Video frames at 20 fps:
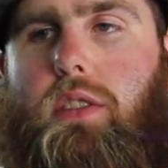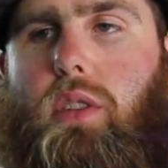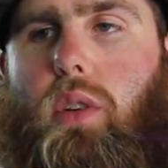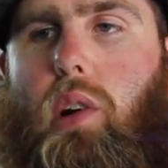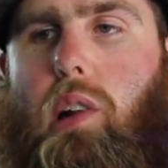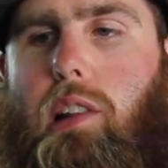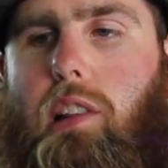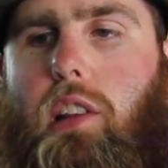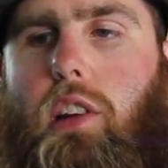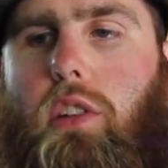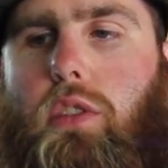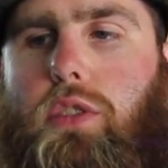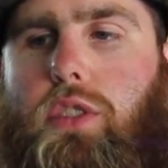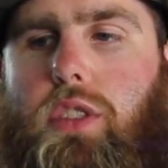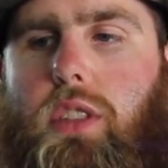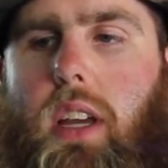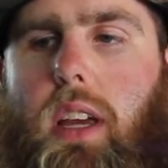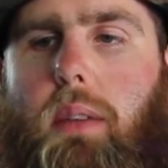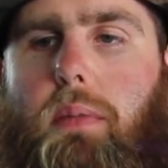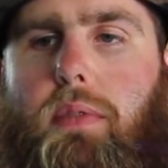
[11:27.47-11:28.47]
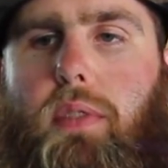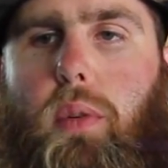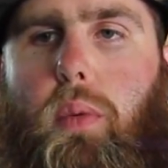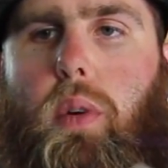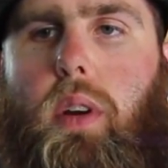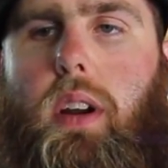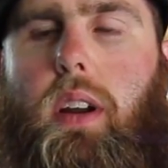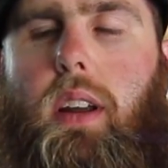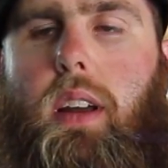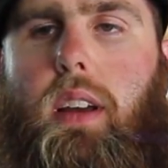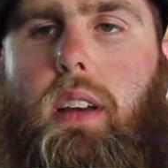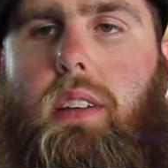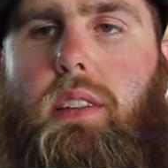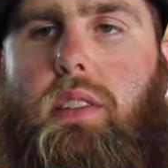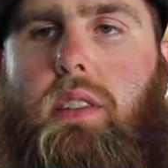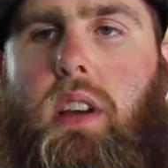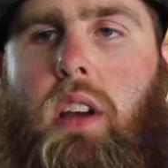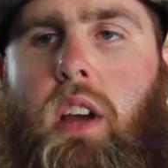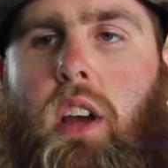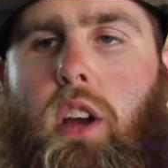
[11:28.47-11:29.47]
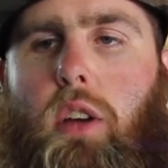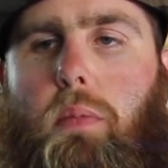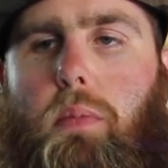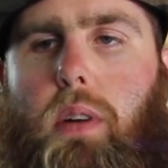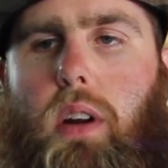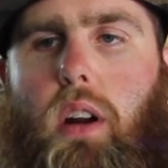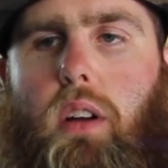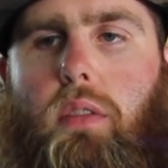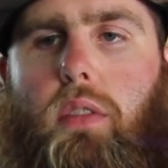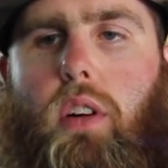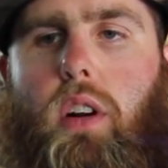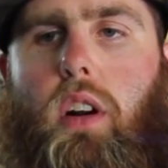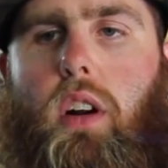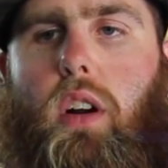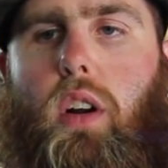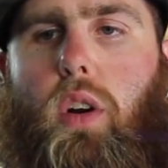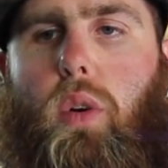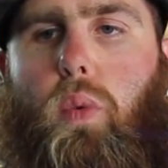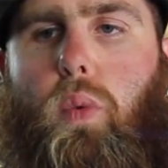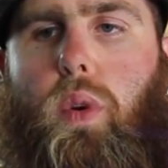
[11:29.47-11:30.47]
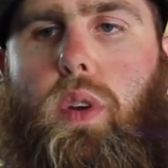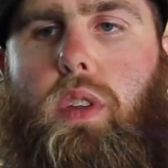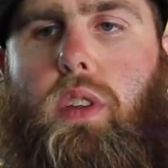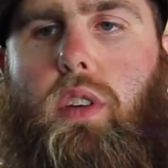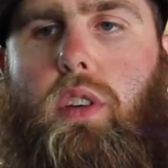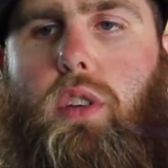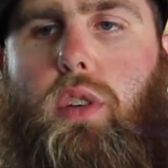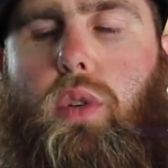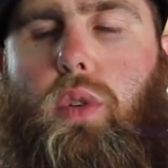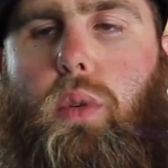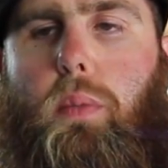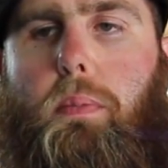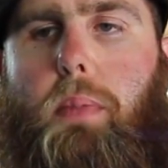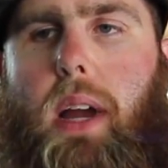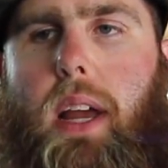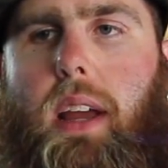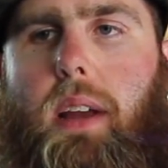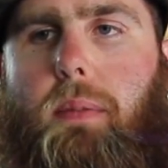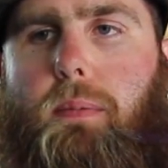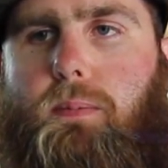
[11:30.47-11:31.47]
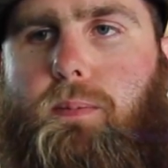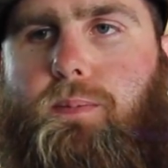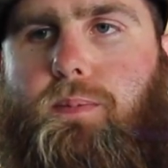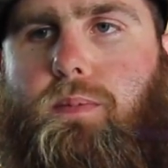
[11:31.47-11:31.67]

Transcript: So a little steep for what it is, but overall a really cool bait